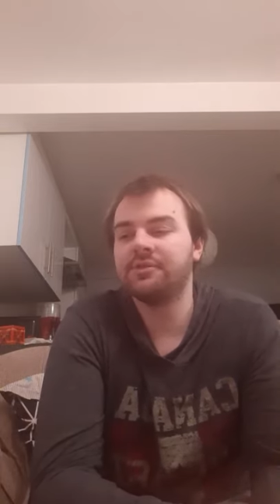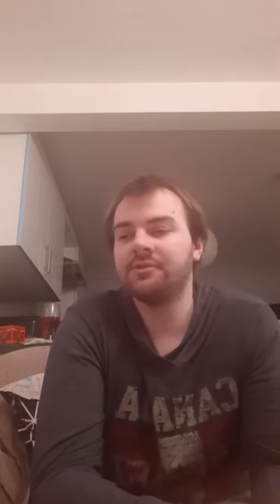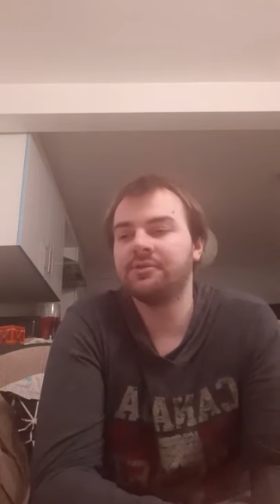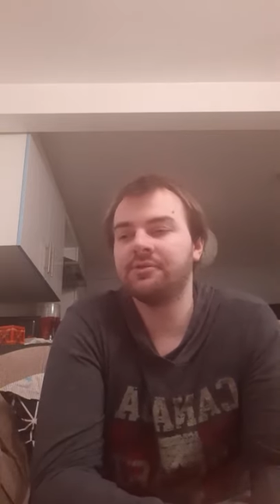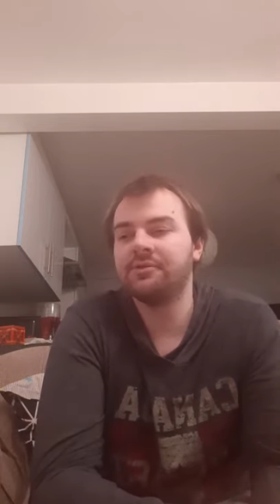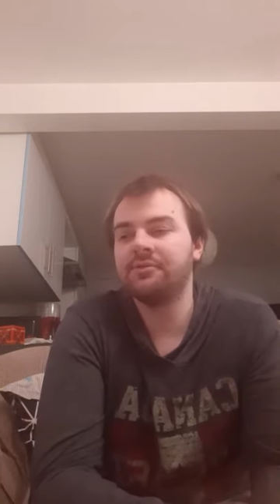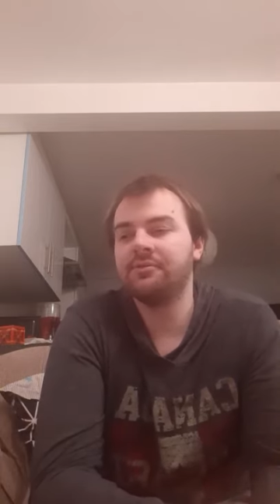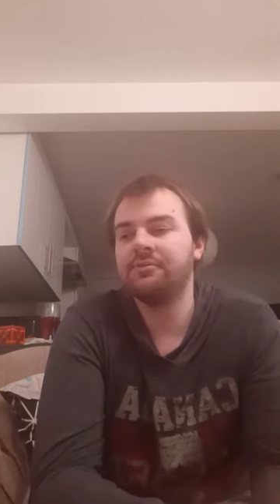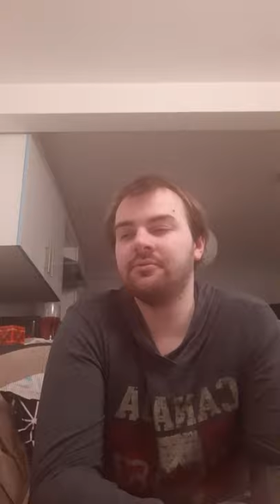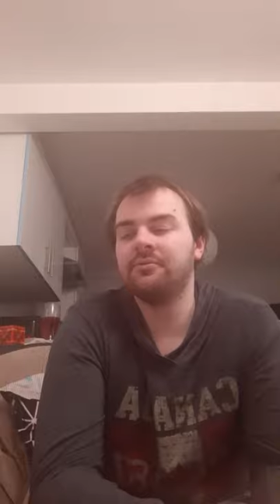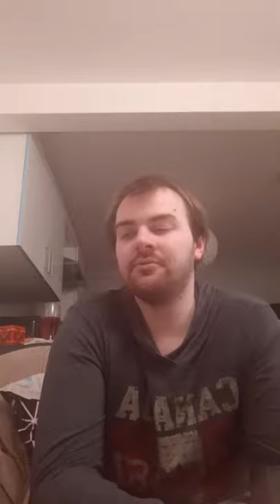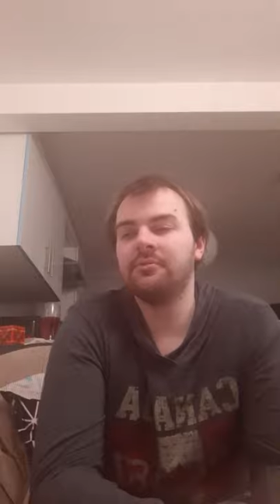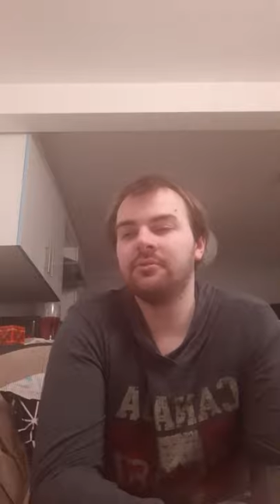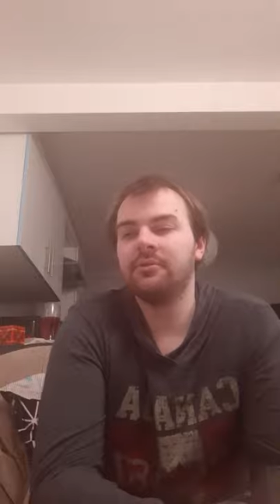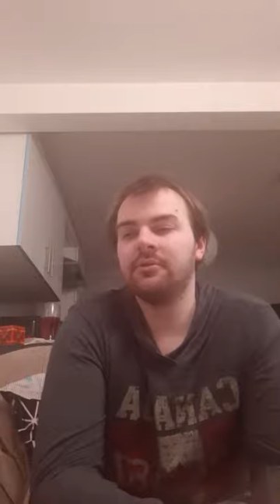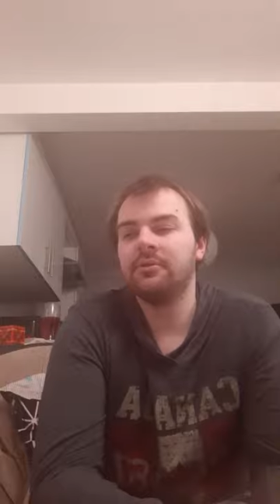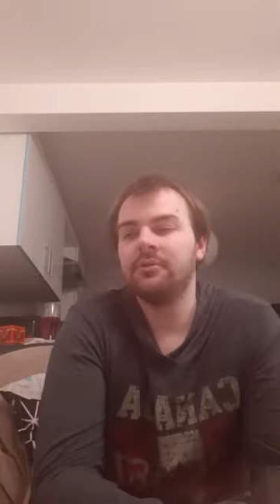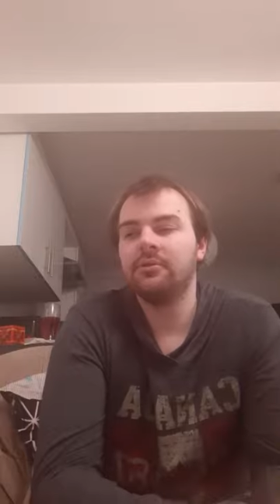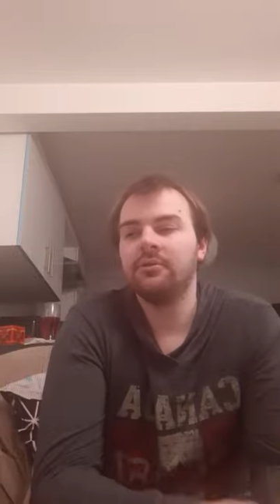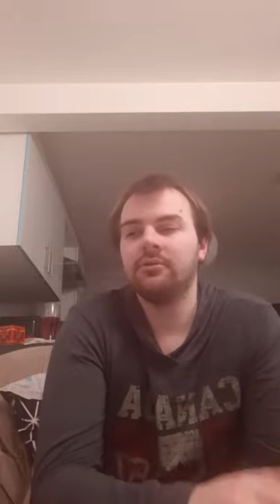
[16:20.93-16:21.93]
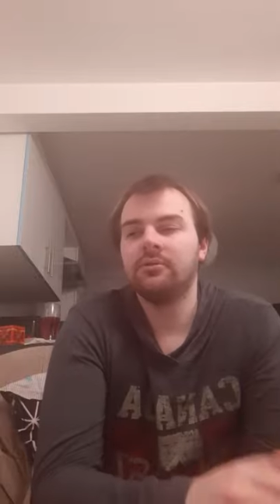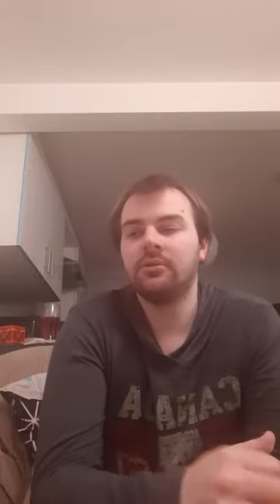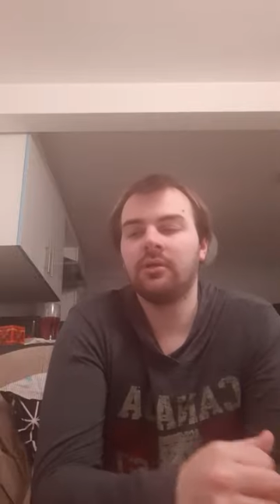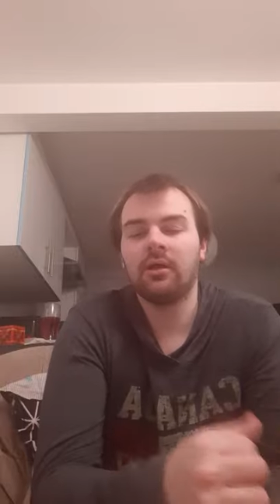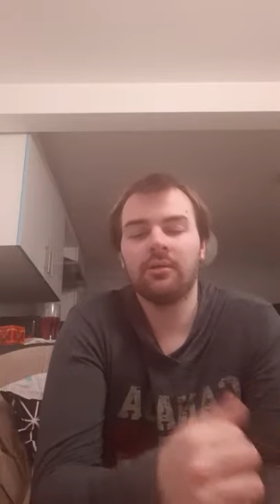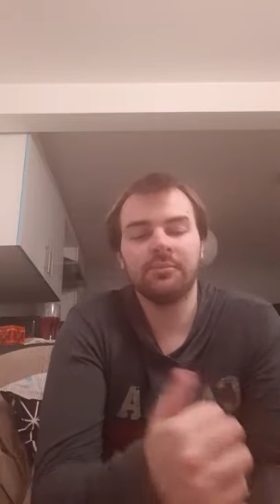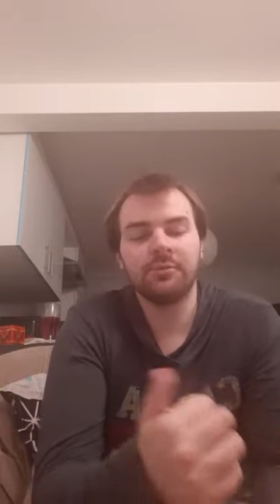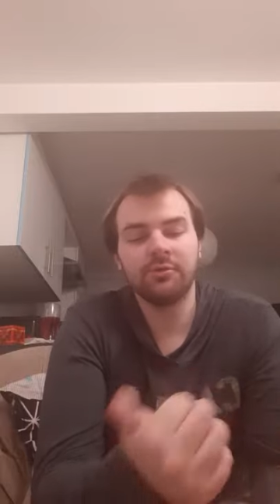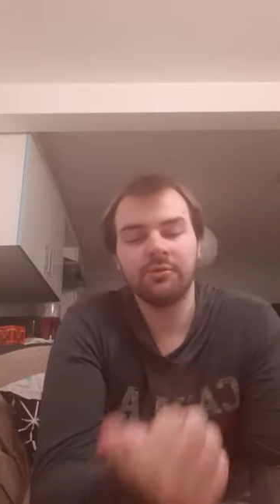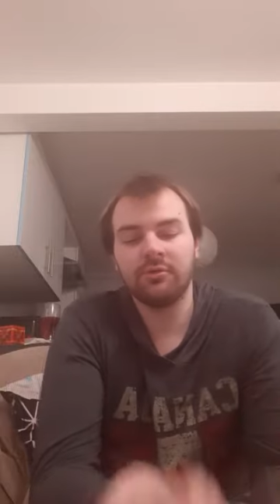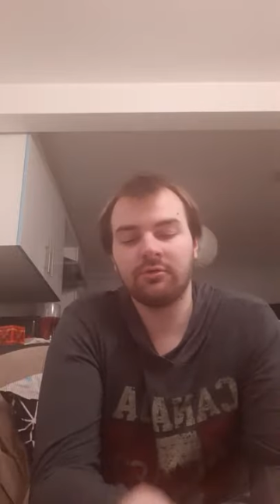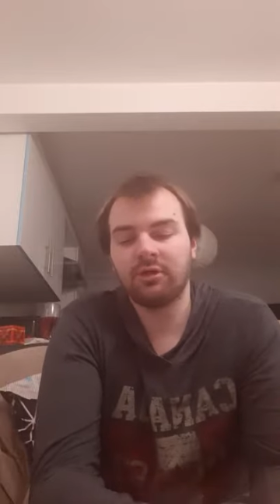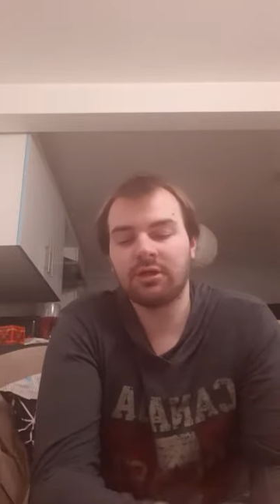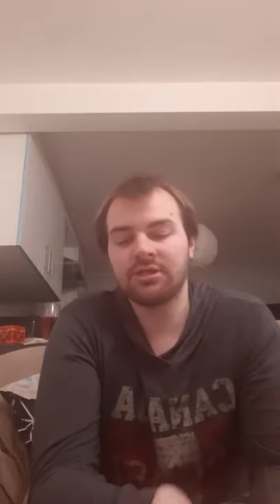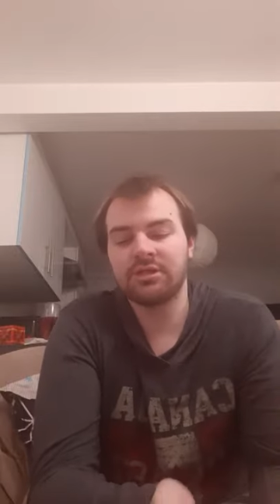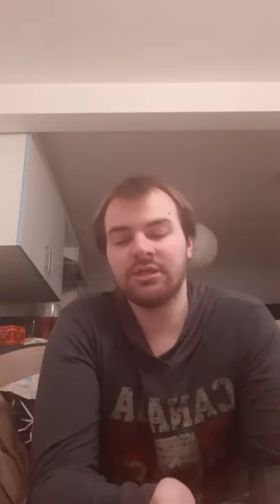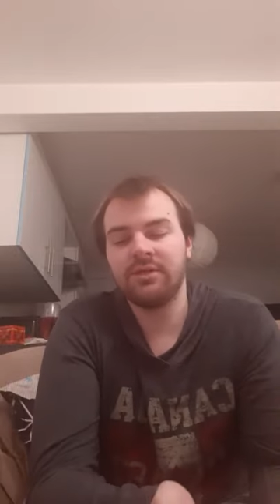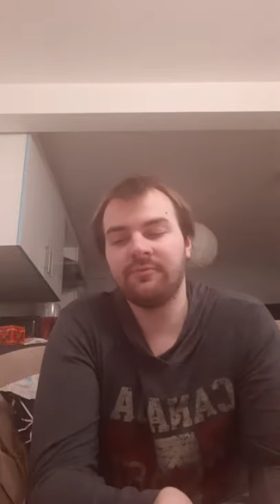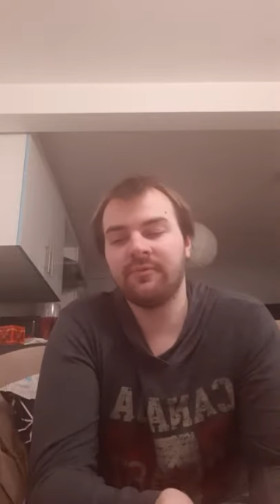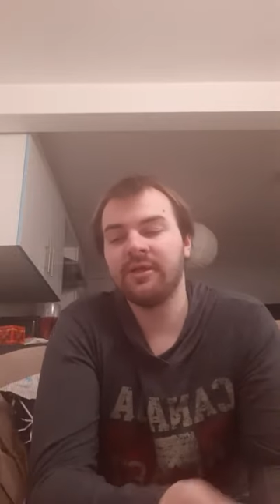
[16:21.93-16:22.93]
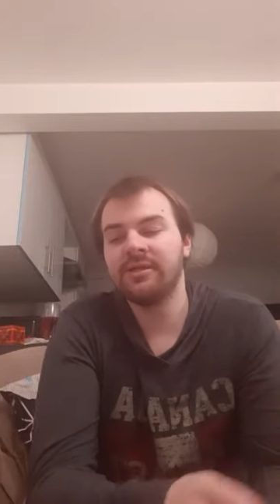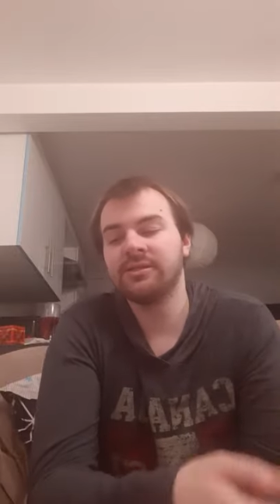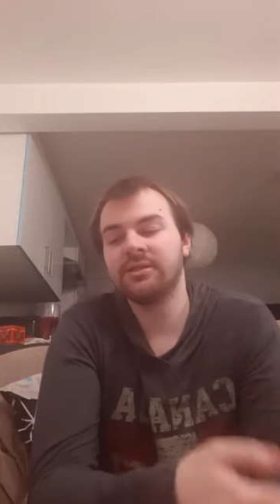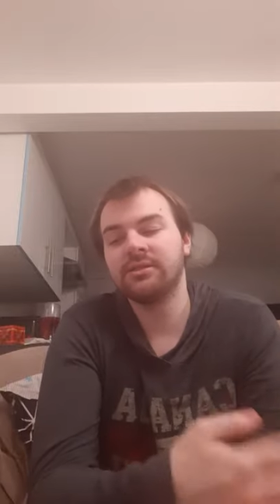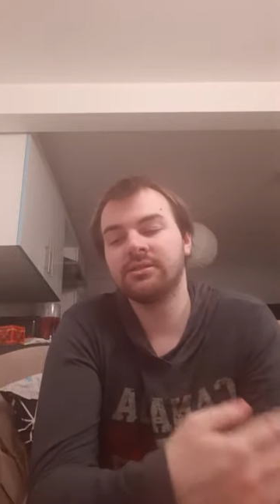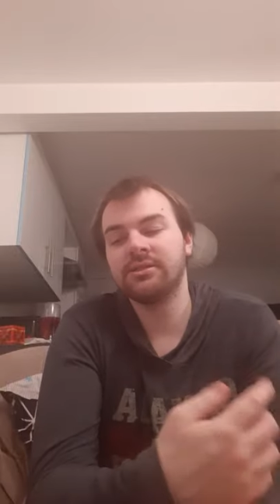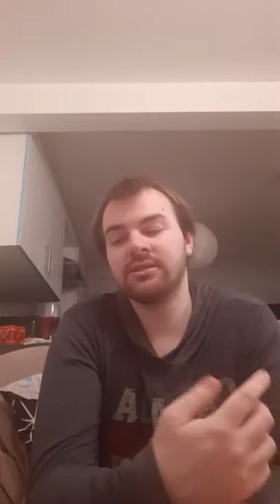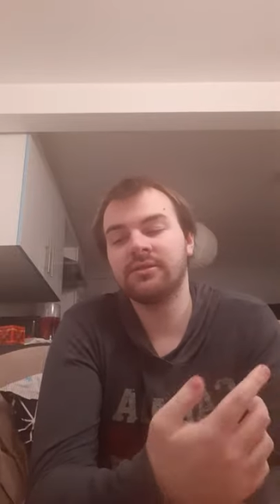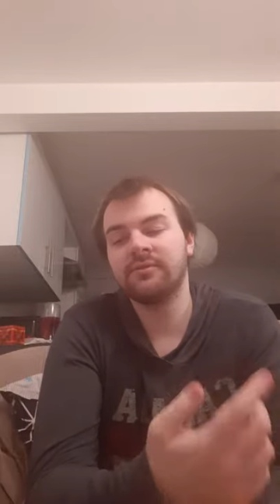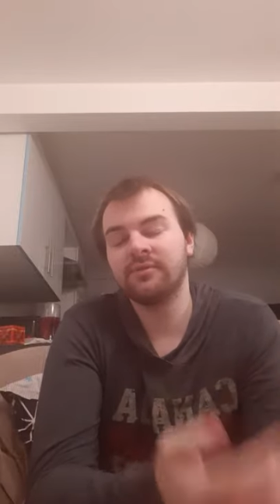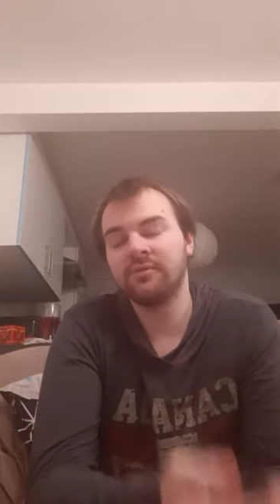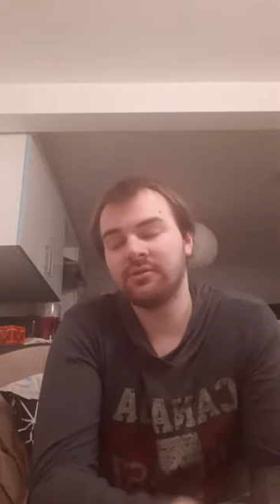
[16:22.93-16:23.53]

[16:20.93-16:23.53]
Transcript: done, like, I'm doing Crash Team Racing stuff.